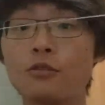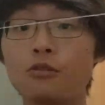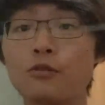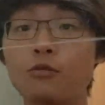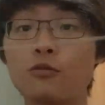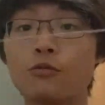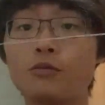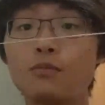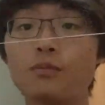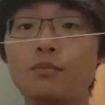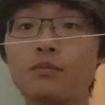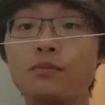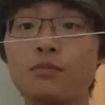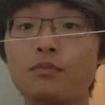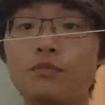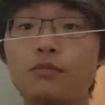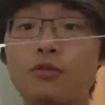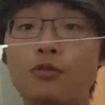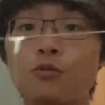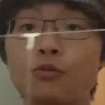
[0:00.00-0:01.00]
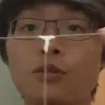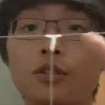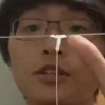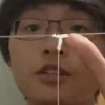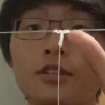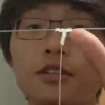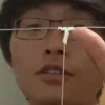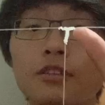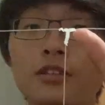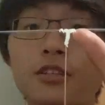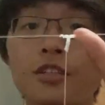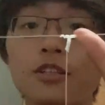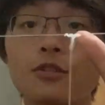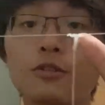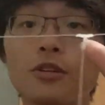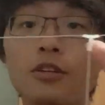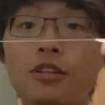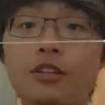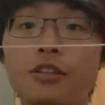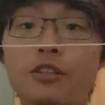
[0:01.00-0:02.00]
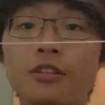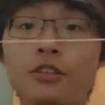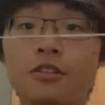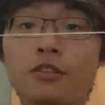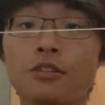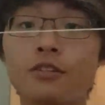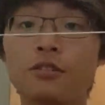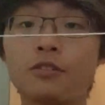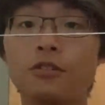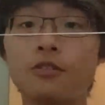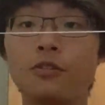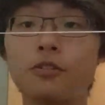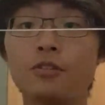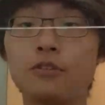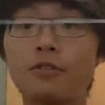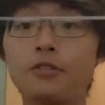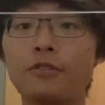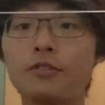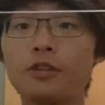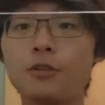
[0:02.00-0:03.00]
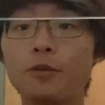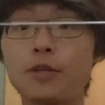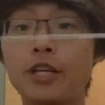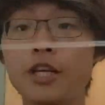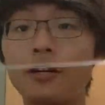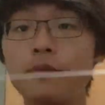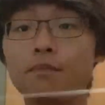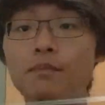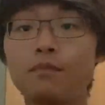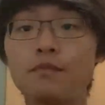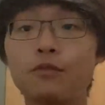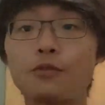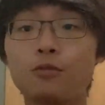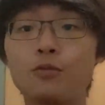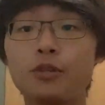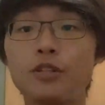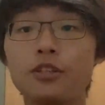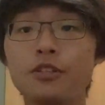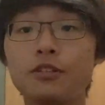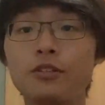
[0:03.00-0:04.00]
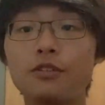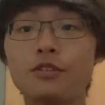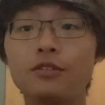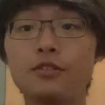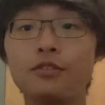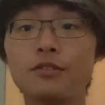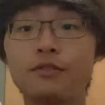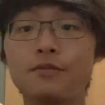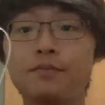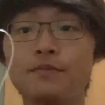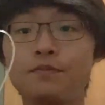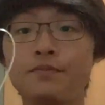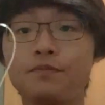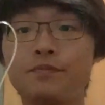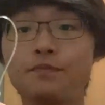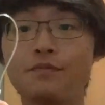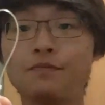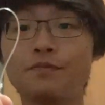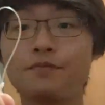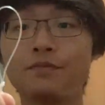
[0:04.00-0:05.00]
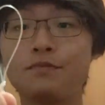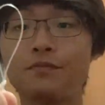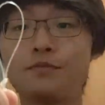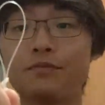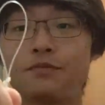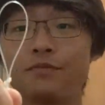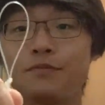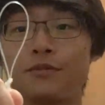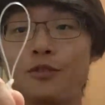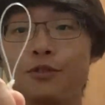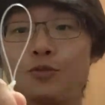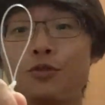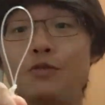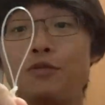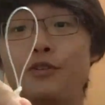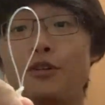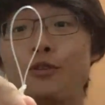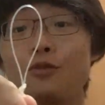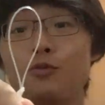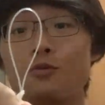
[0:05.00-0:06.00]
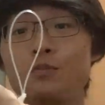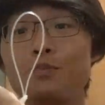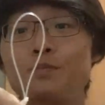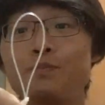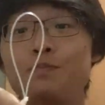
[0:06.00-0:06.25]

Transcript: loop to a T-knot all the way up to a swivel loop.